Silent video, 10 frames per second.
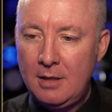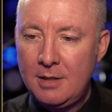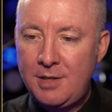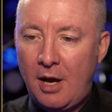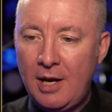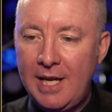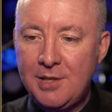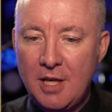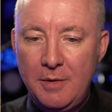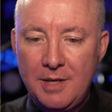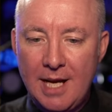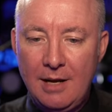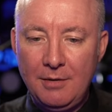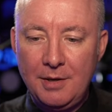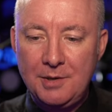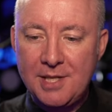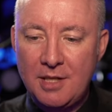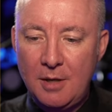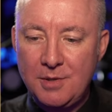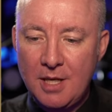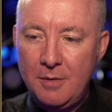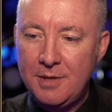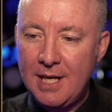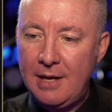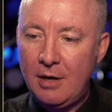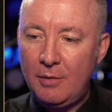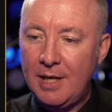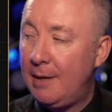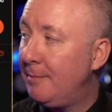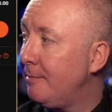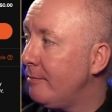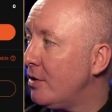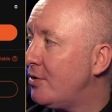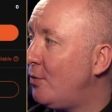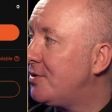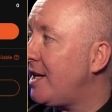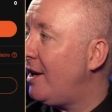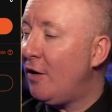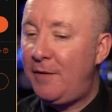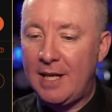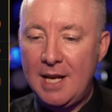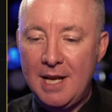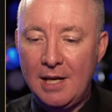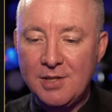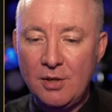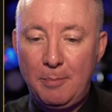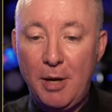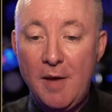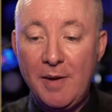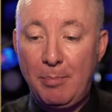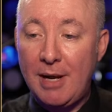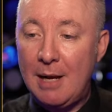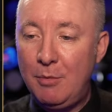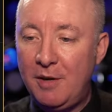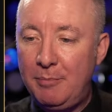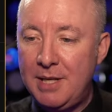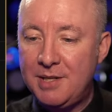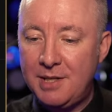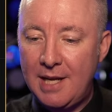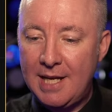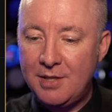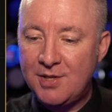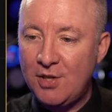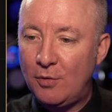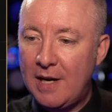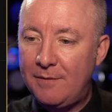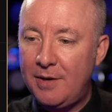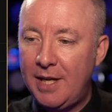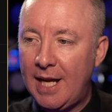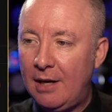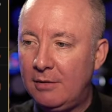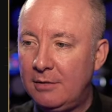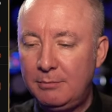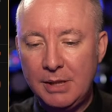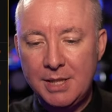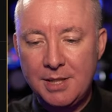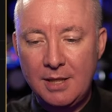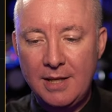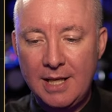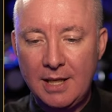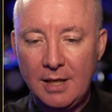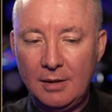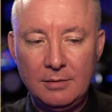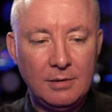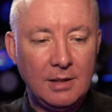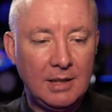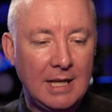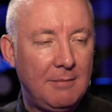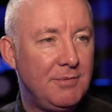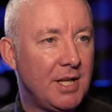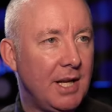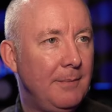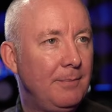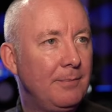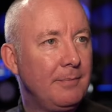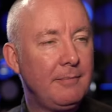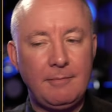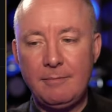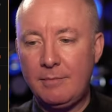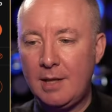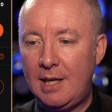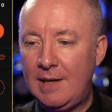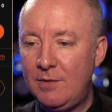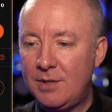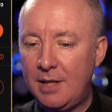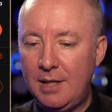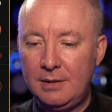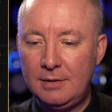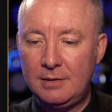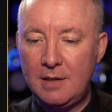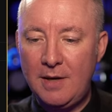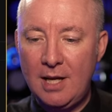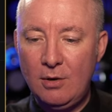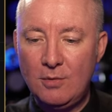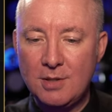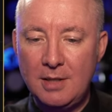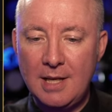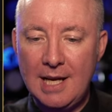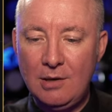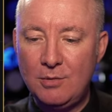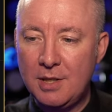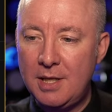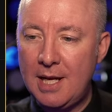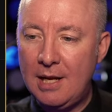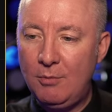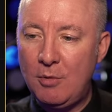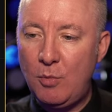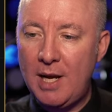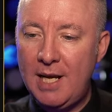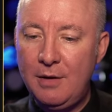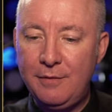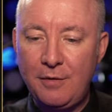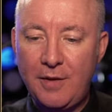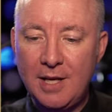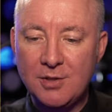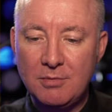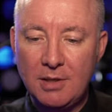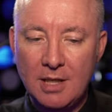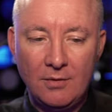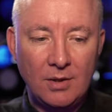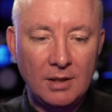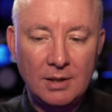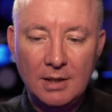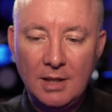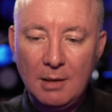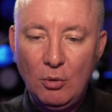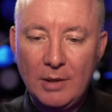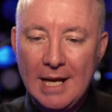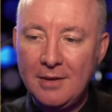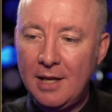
Target is going down. Tesco's going down. Oh, yeah. It's all selling off again now. So the perfect plan would have been today to sold everything out. But uh, there you go. I haven't done it. I haven't done it. I've held and held and held. We're waiting for things to recover. And we'll get